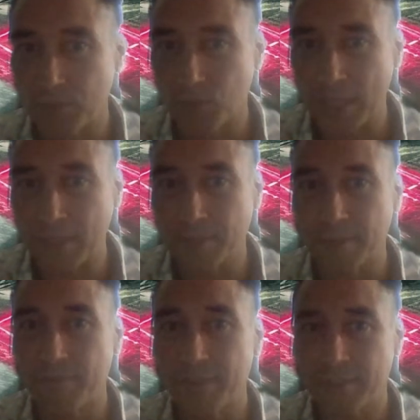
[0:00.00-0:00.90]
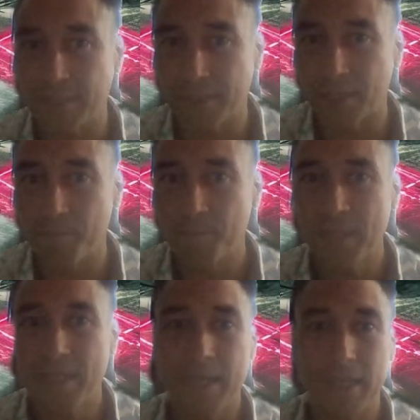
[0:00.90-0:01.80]
do the white glove setup
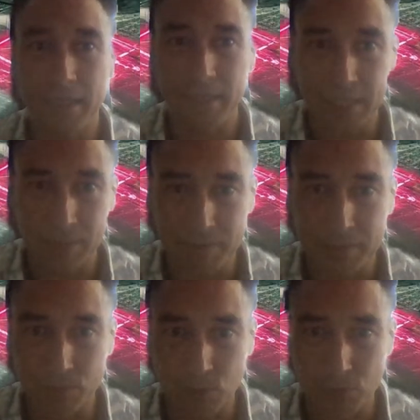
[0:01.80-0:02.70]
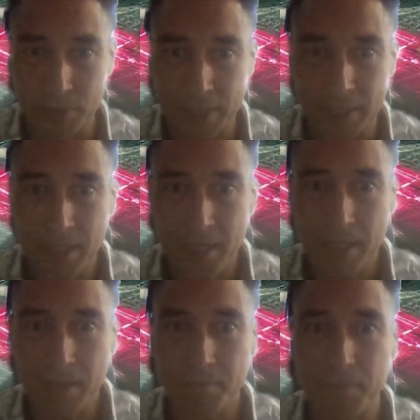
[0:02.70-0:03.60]
and get everything rolling
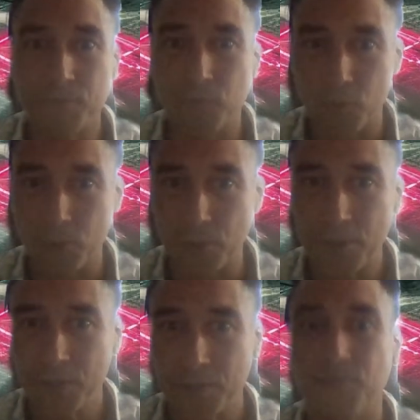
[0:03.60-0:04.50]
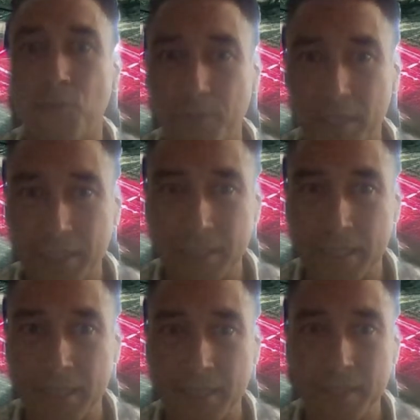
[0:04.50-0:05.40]
before the
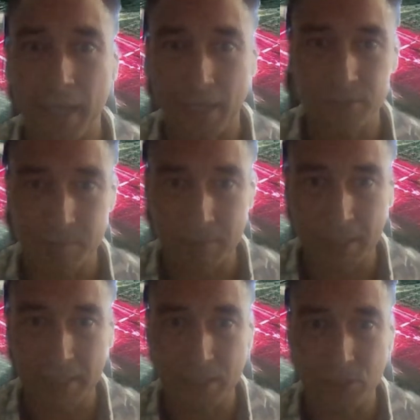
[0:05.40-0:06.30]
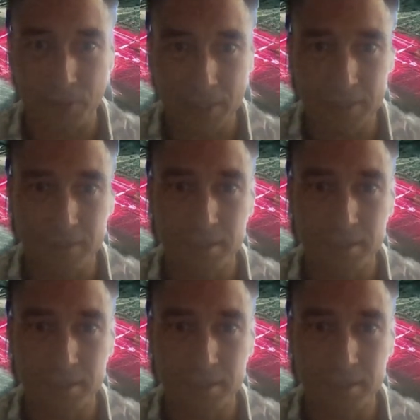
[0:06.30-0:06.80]
$4.99 actually begins. You'll get to